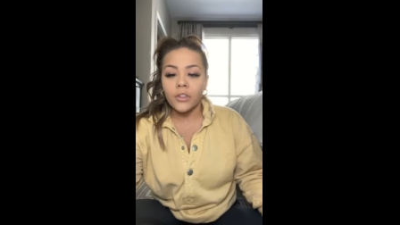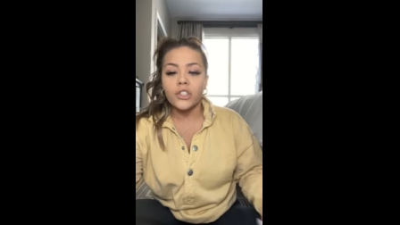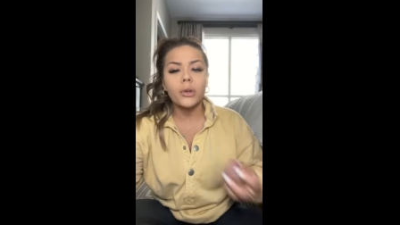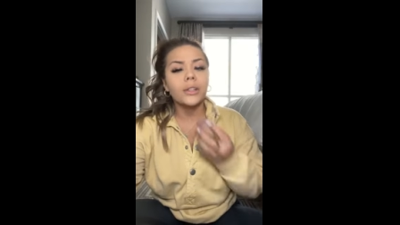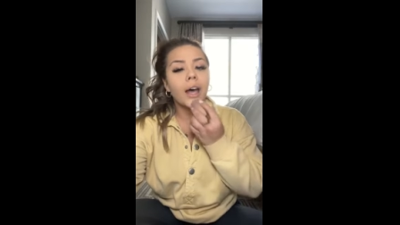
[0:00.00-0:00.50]

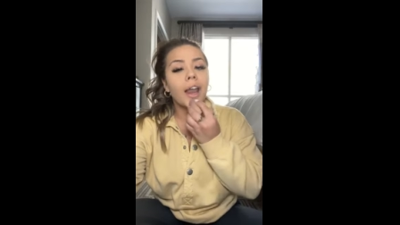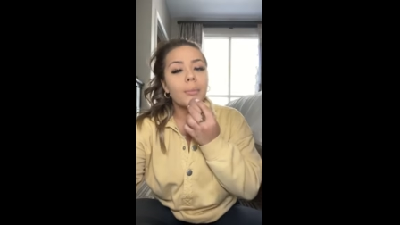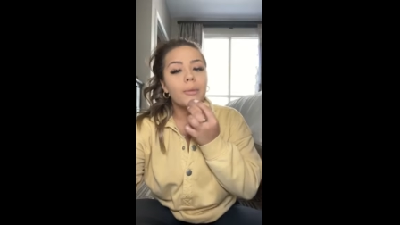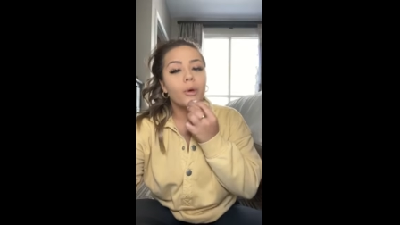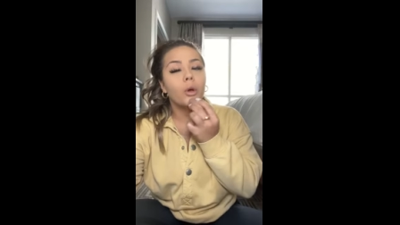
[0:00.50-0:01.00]
so a lot
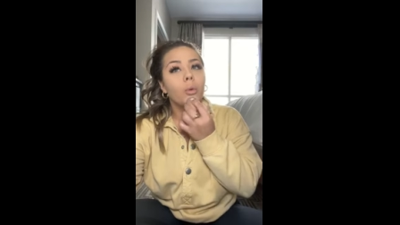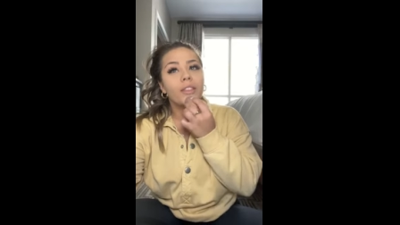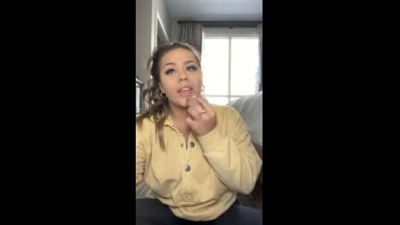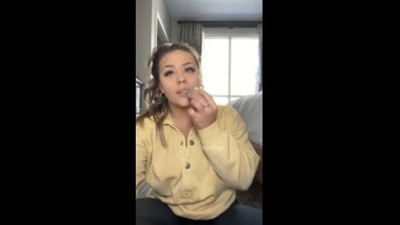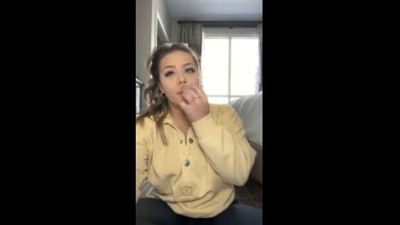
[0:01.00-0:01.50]
of people
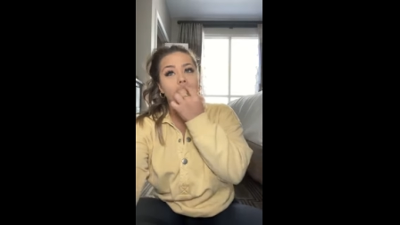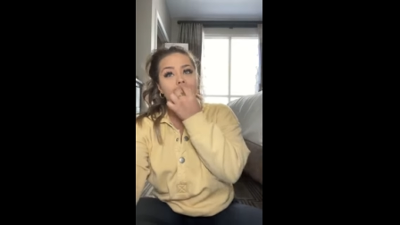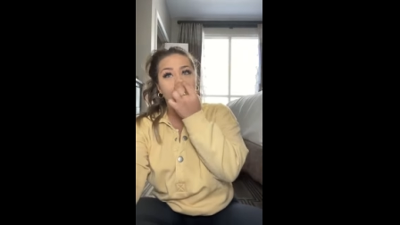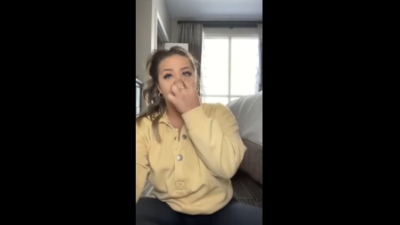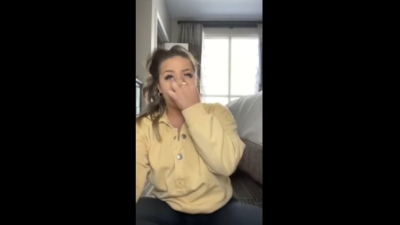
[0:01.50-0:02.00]
what they do is
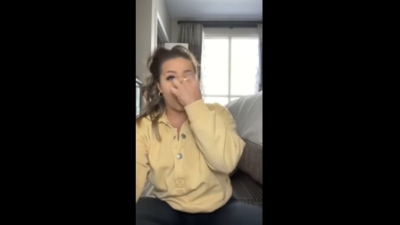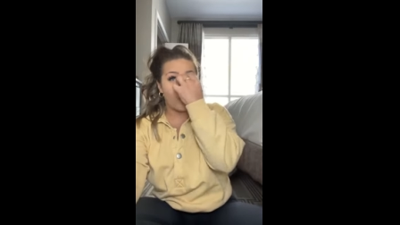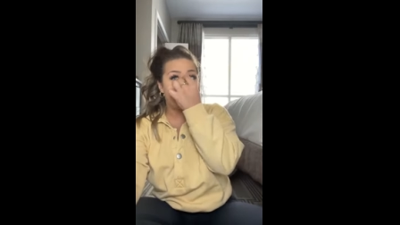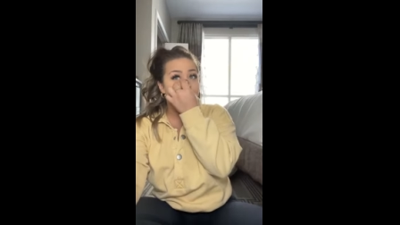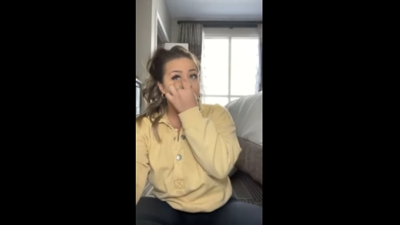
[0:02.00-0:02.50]
they're like oh
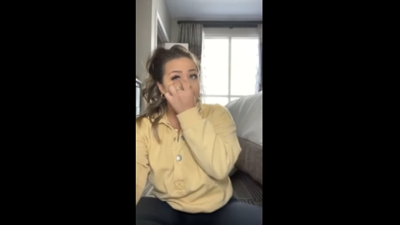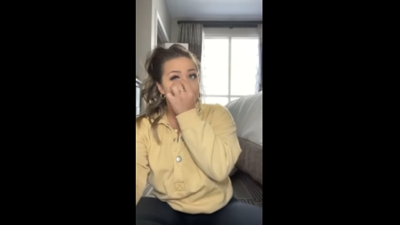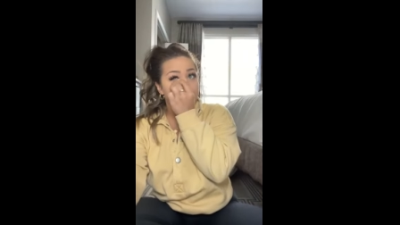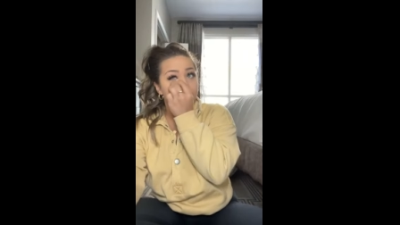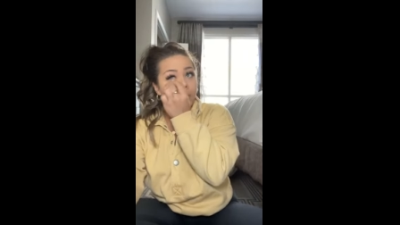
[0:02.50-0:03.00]
i want to be
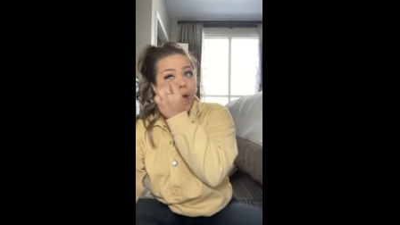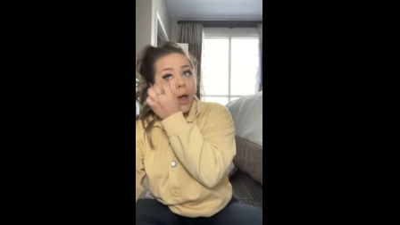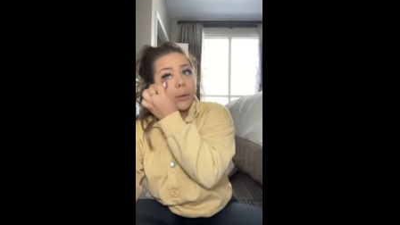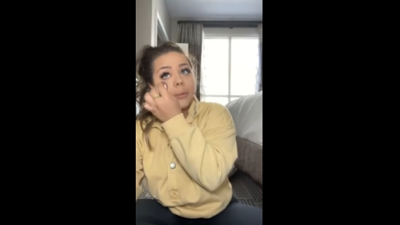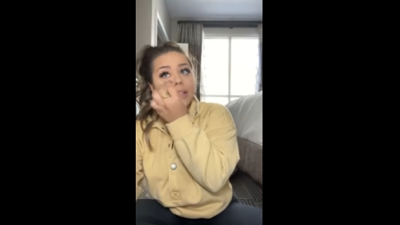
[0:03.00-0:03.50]
successful
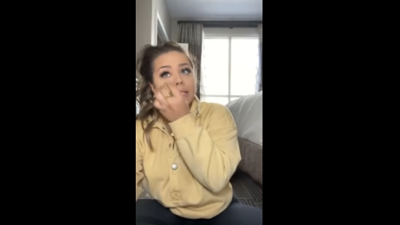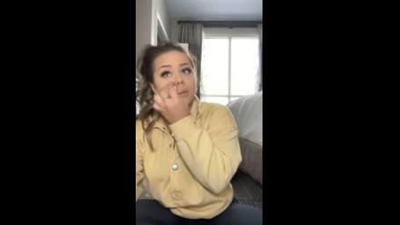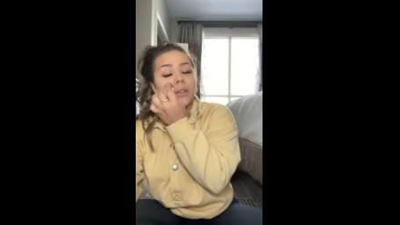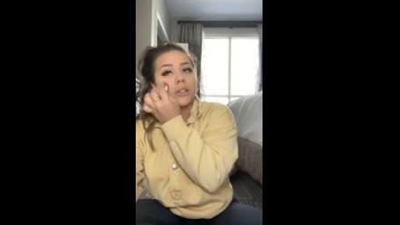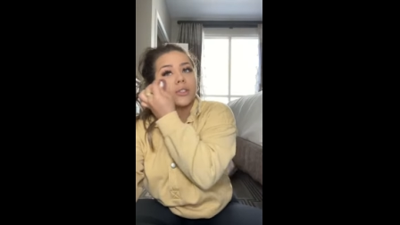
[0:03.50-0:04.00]
i want to make
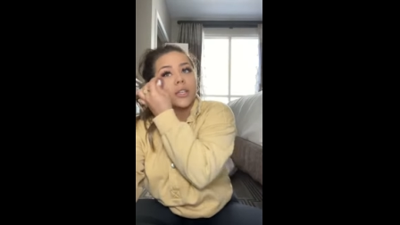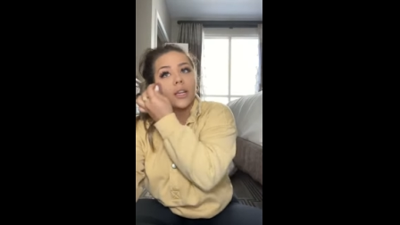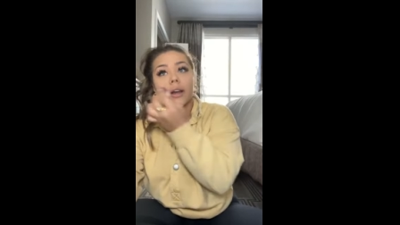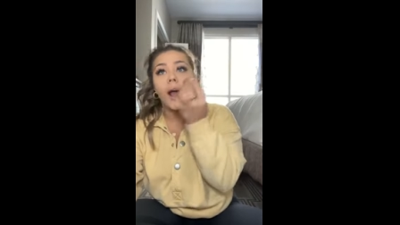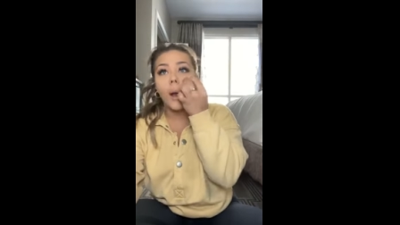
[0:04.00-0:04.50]
six figures a
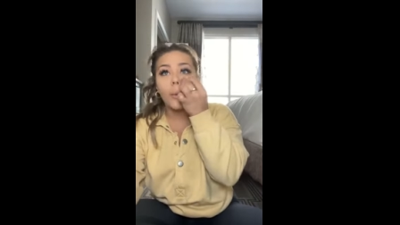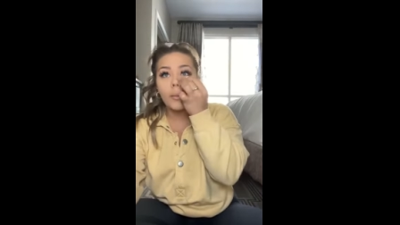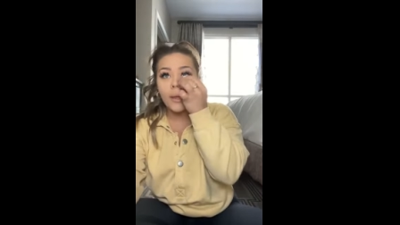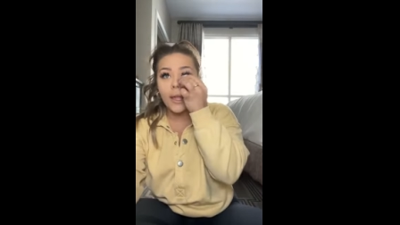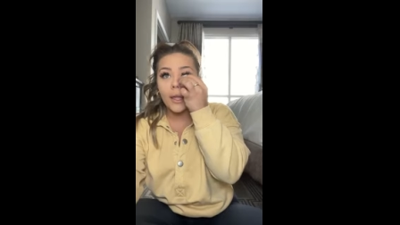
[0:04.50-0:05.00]
year i want
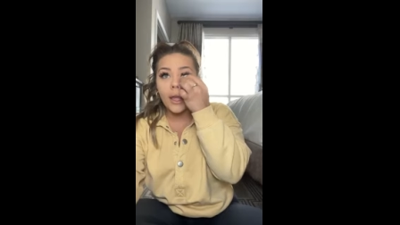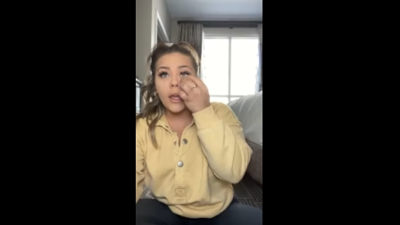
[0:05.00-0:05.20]
to make